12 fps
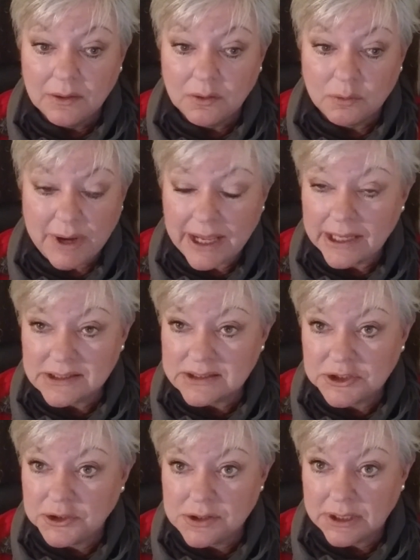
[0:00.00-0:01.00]

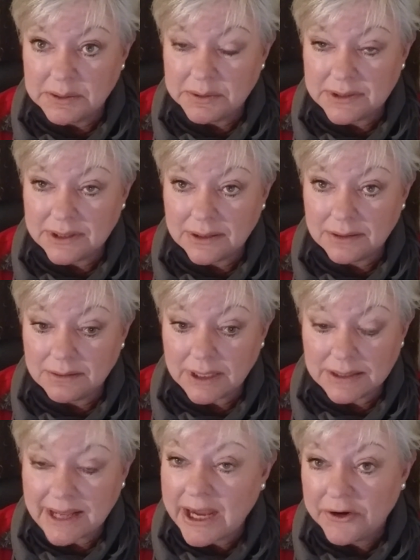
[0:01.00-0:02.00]
raised usually within
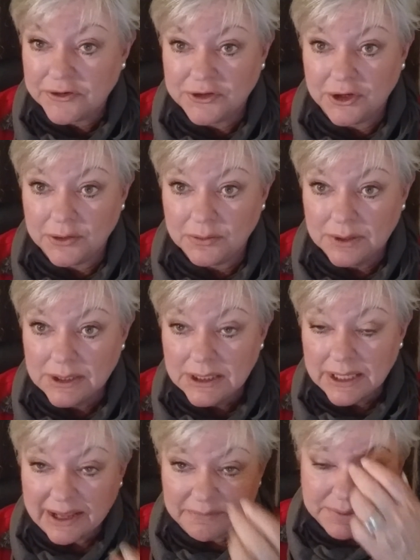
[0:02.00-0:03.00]
a day or so,
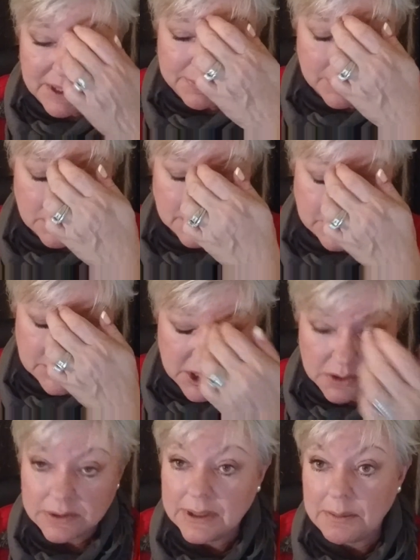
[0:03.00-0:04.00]
if people
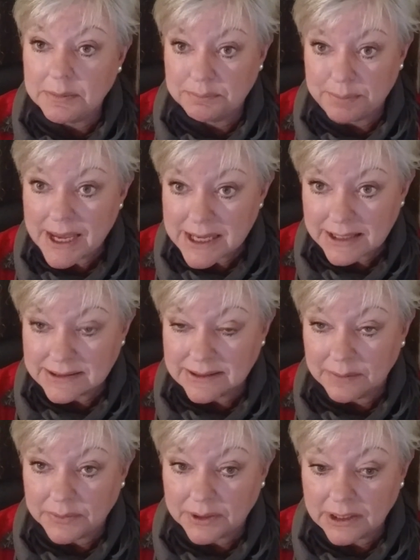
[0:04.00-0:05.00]
know that I'm baking
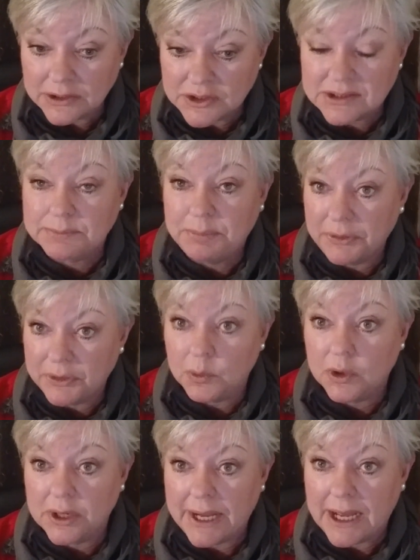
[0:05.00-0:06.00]
something, I just put the
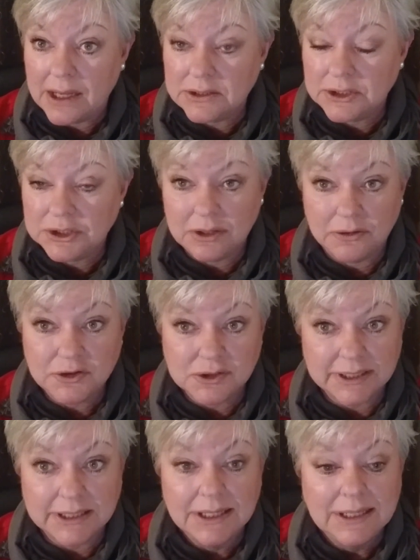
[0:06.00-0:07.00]
word out,
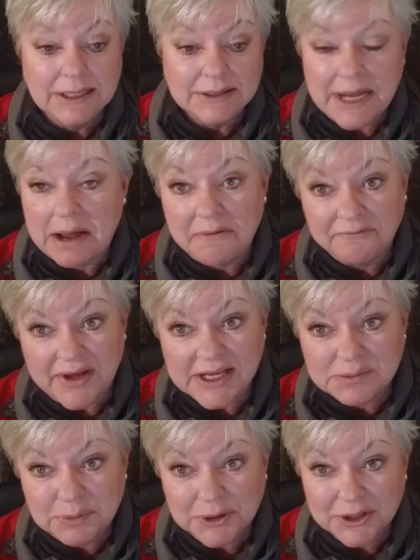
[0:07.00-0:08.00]
usually now on
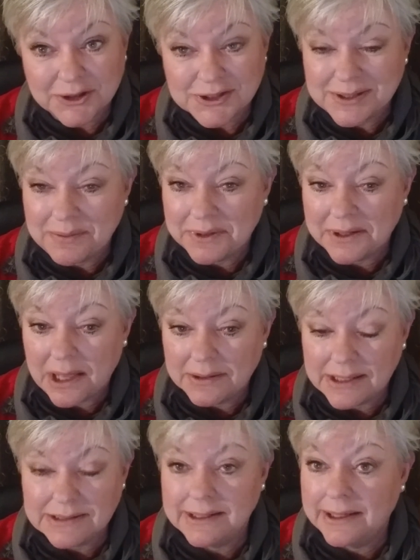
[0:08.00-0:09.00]
Facebook or something.
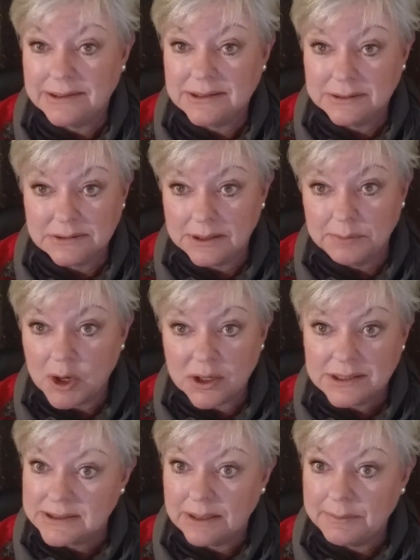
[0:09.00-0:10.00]
I say,
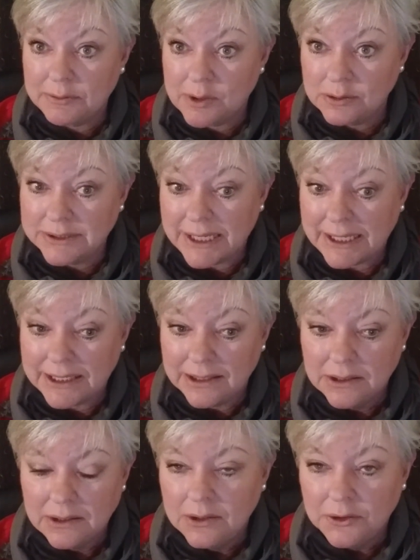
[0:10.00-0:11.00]
tomorrow's cinnamon roll day,
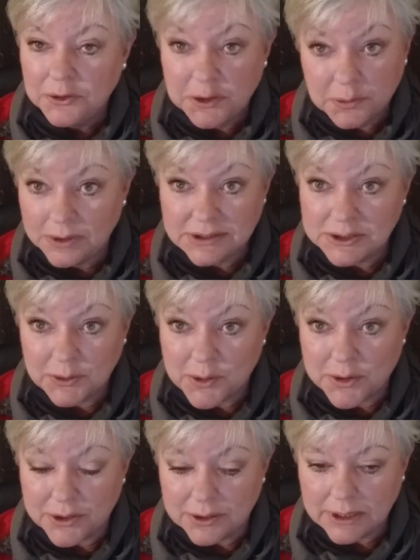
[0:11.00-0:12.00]
who wants to
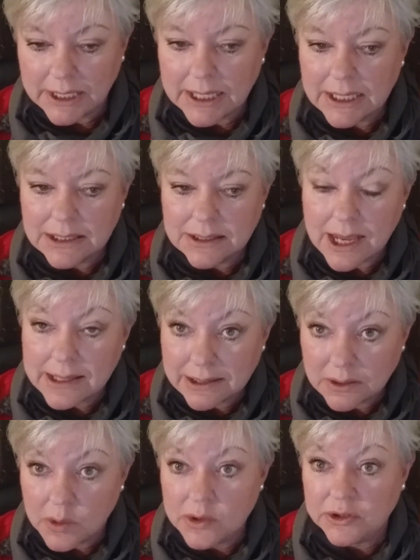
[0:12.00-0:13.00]
order? And I
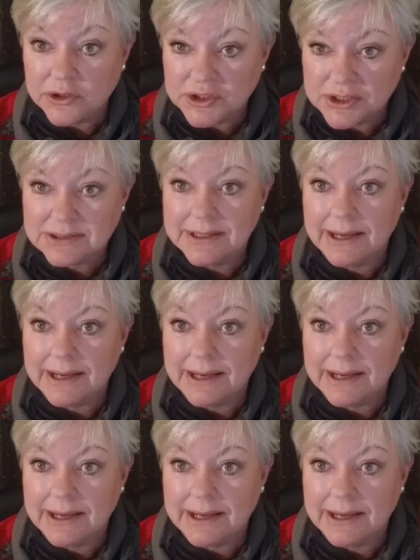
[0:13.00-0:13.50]
get orders just